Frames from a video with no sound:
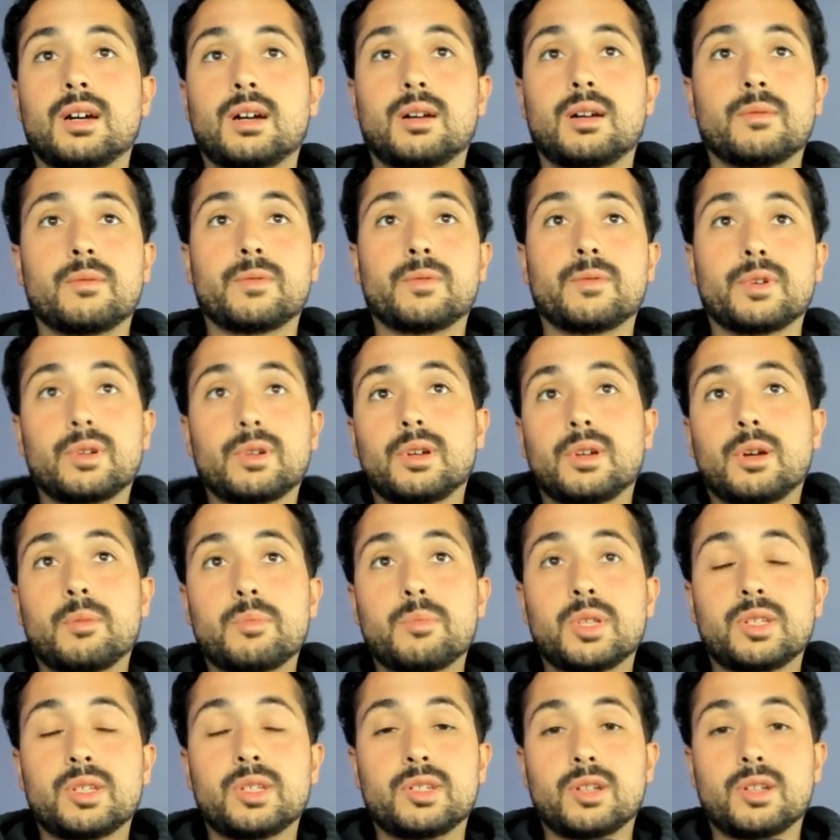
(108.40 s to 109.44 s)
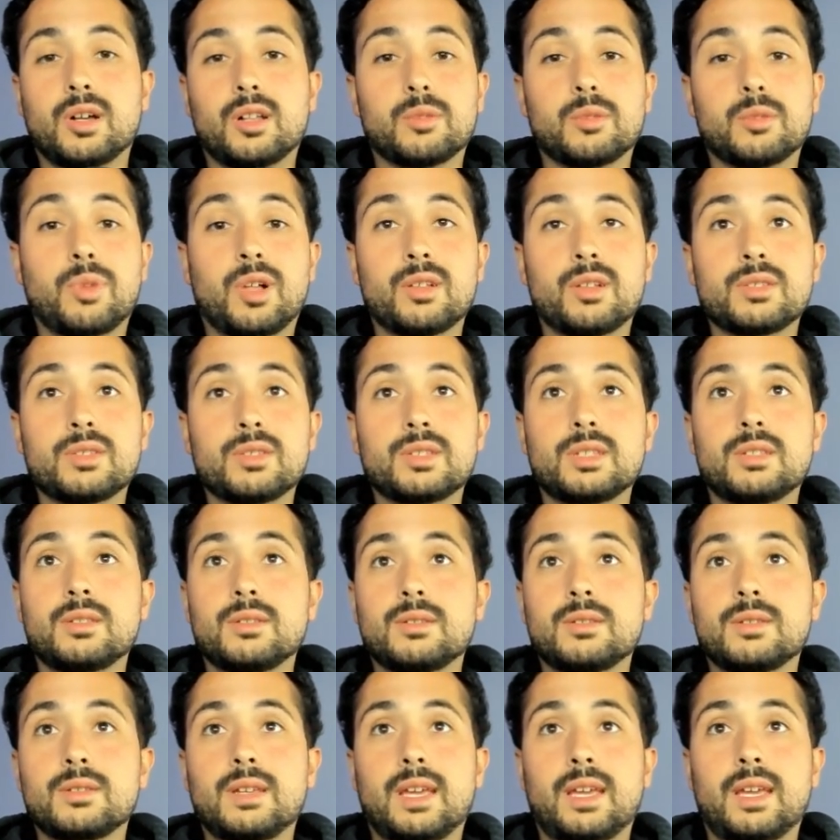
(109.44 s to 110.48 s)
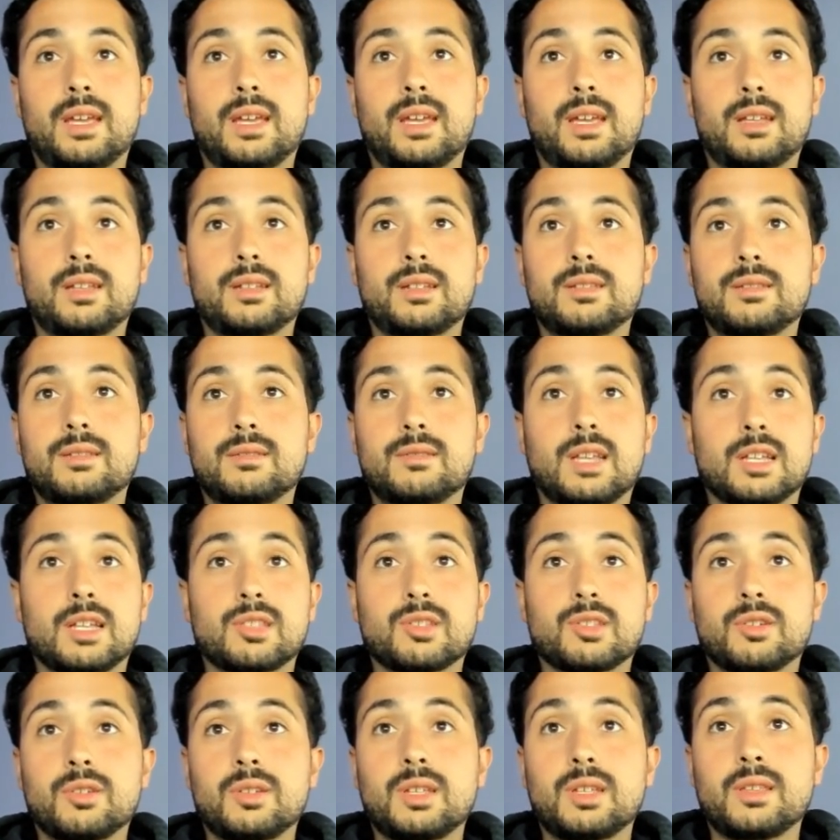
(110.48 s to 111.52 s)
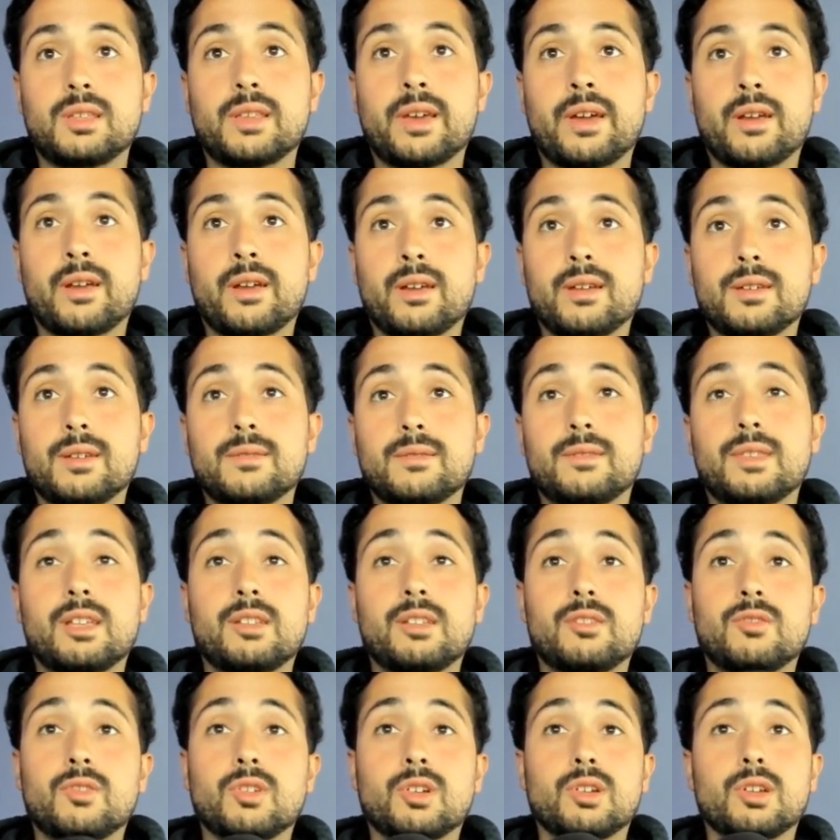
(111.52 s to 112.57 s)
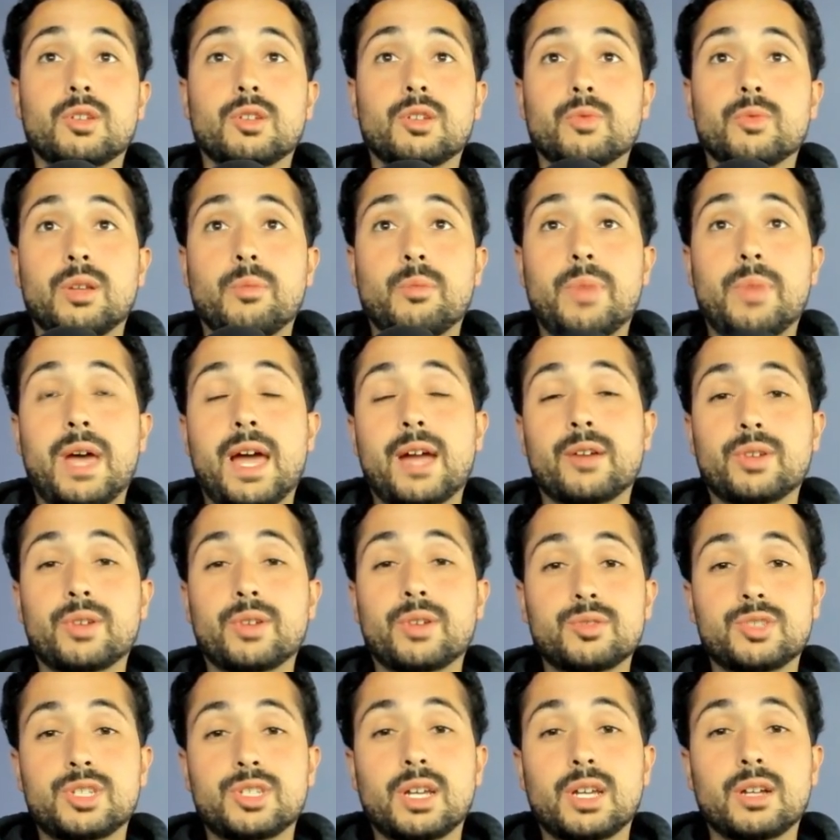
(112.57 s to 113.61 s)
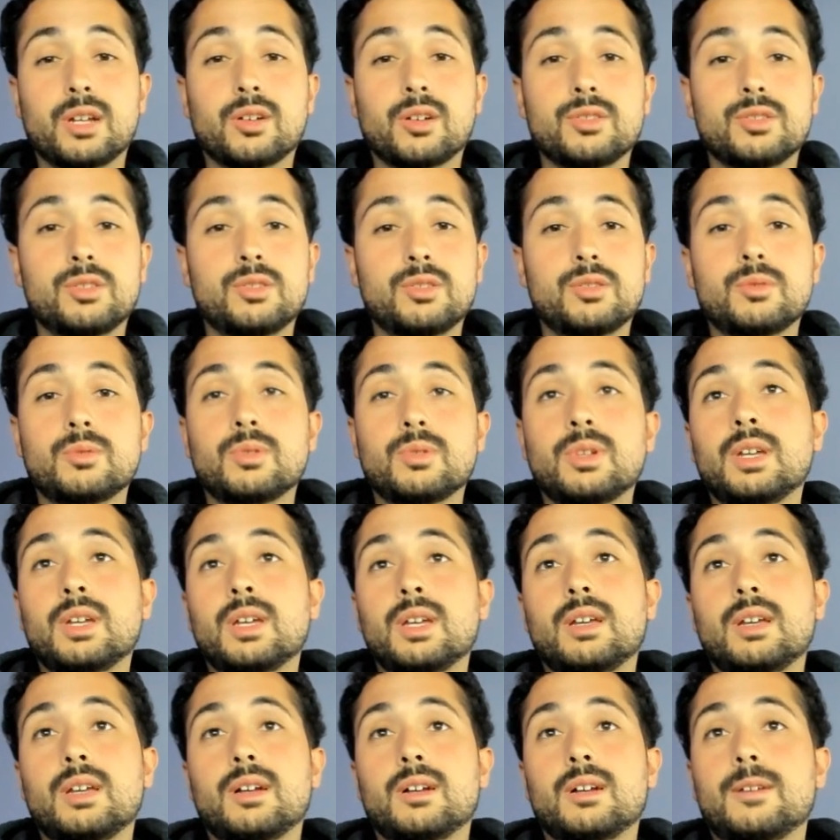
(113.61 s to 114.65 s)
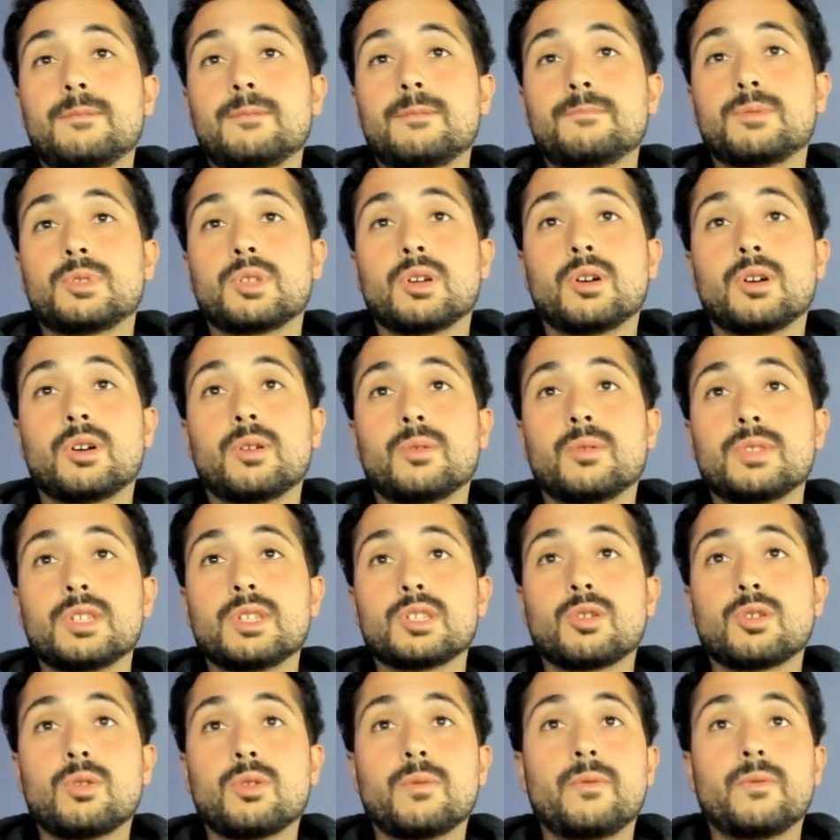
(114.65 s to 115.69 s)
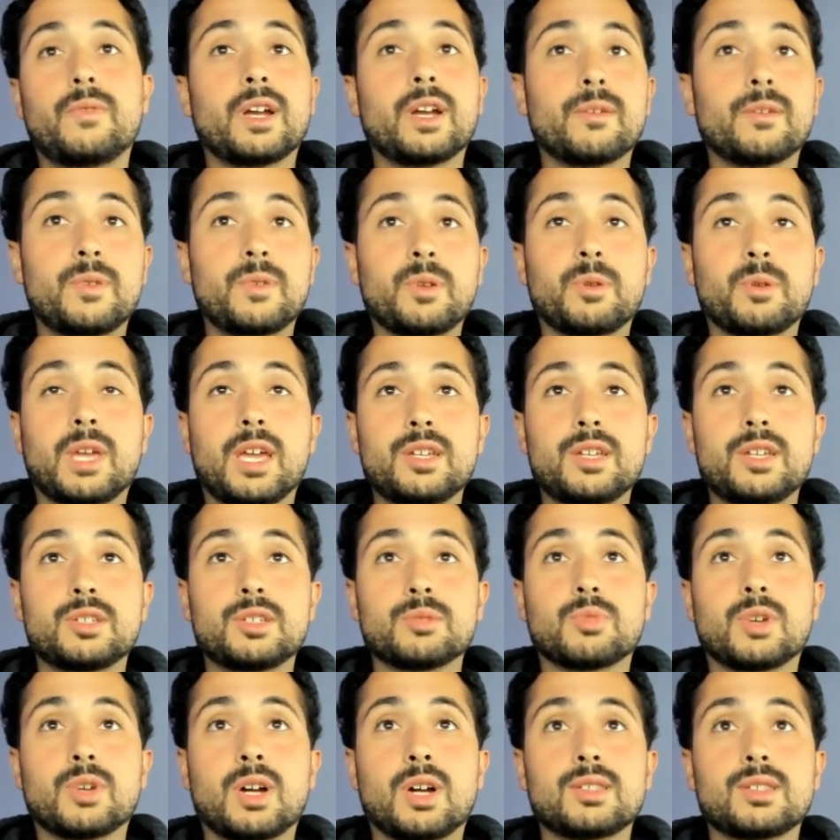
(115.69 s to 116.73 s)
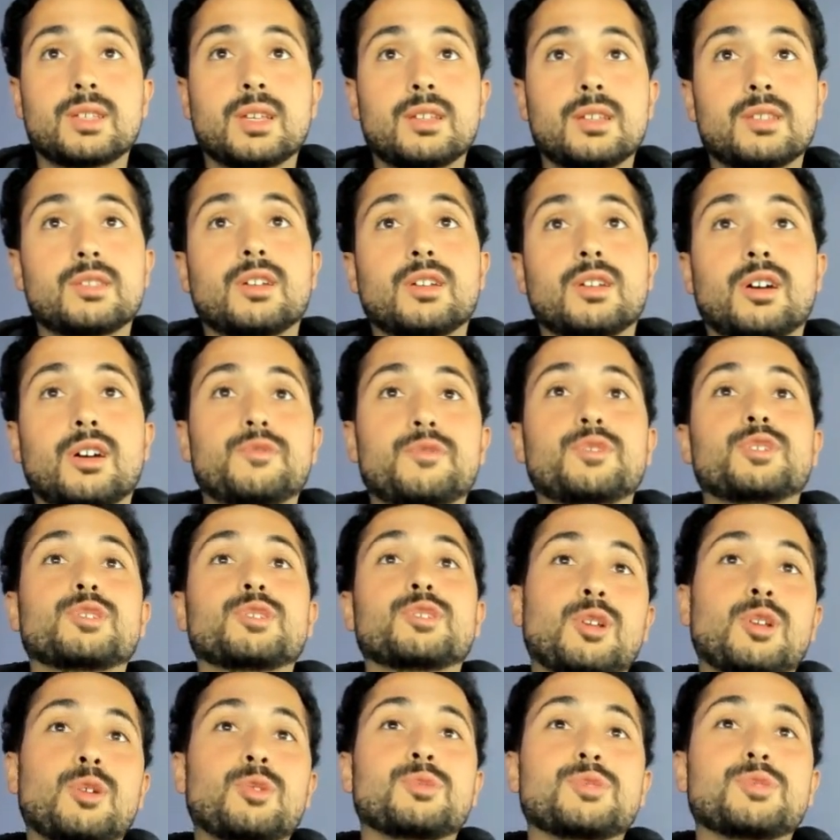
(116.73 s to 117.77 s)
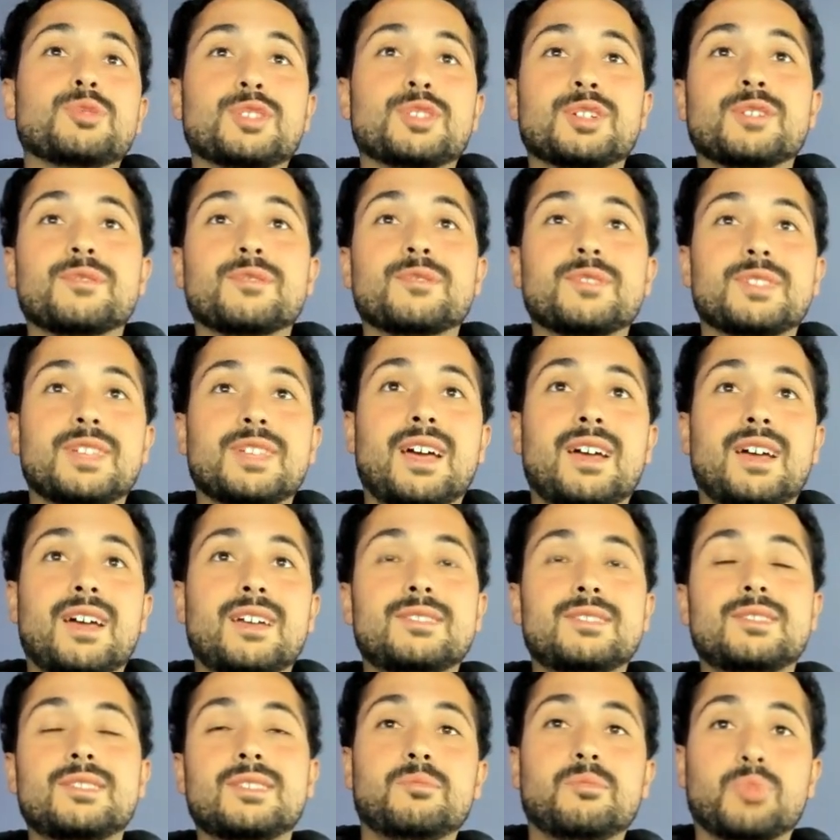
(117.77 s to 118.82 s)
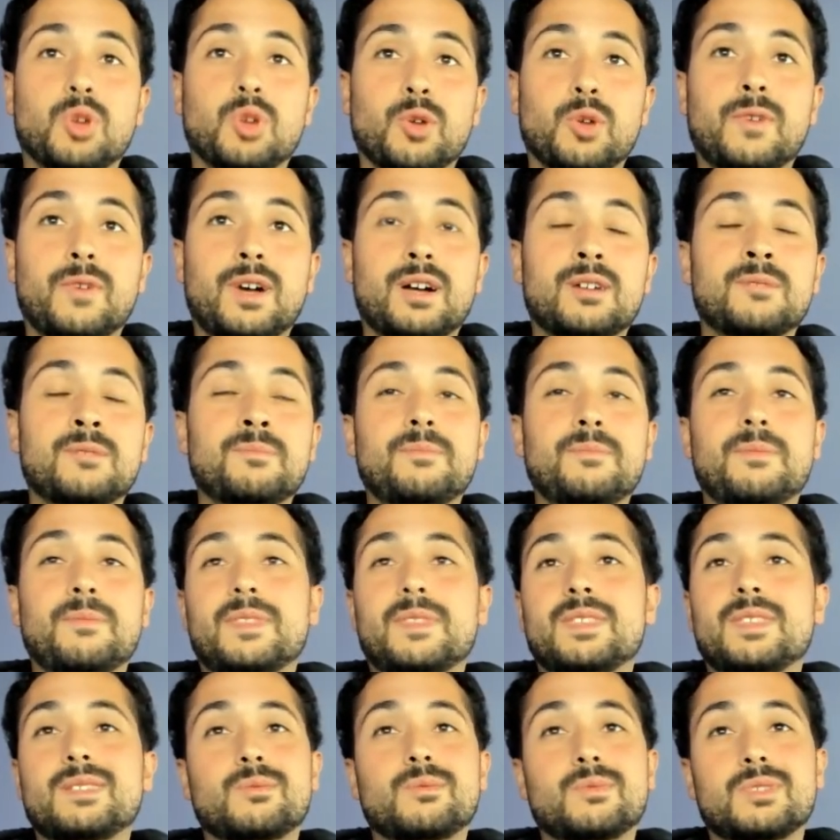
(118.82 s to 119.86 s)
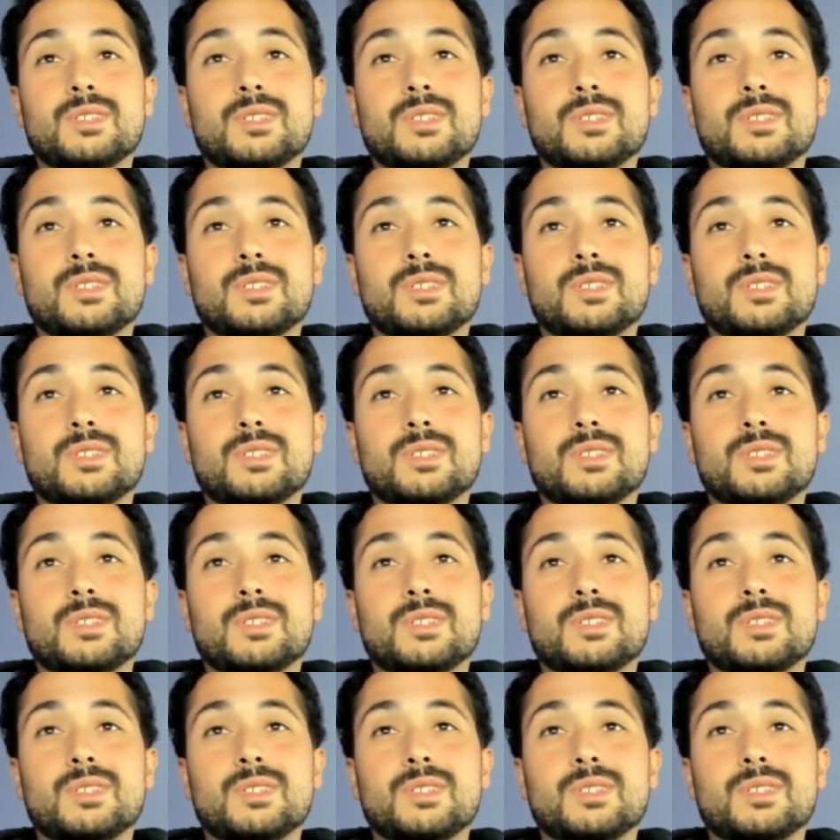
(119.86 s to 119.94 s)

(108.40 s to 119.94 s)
for $1 million policy. And that's all you need there. Then they're gonna run a background check on you. So this whole verification process of your local service ads profile is